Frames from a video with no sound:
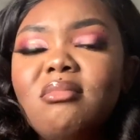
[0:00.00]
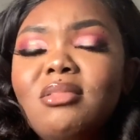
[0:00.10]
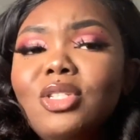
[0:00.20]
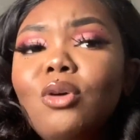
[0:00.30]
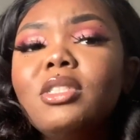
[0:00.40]

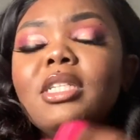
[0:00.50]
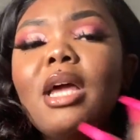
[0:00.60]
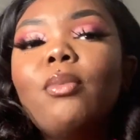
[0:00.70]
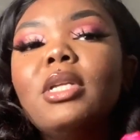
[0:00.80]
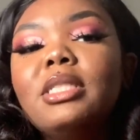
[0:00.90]
usually
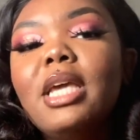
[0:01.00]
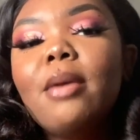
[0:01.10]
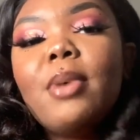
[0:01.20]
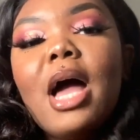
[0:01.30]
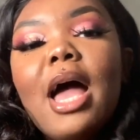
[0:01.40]
now with a
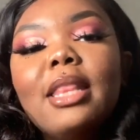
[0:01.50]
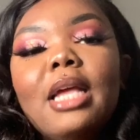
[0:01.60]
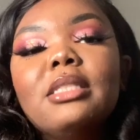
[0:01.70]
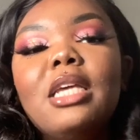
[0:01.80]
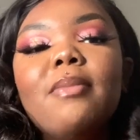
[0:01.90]
tampon, I
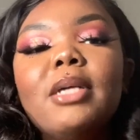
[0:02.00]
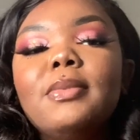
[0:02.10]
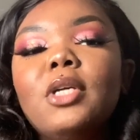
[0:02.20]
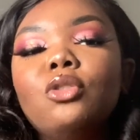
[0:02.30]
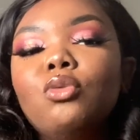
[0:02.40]
like tampons
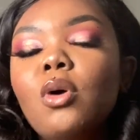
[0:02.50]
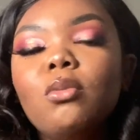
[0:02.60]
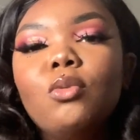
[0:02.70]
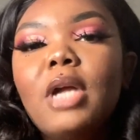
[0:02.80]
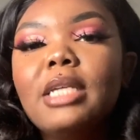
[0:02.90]
because you're
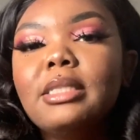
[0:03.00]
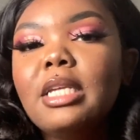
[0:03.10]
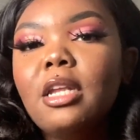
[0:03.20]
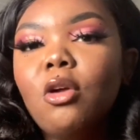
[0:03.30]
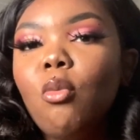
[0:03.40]
not
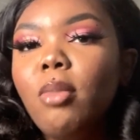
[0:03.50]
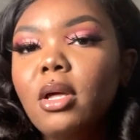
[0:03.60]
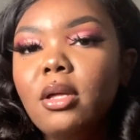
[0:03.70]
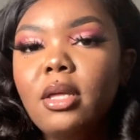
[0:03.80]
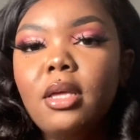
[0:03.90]
sending no
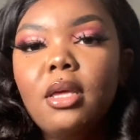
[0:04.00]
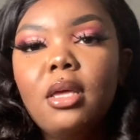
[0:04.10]
blood.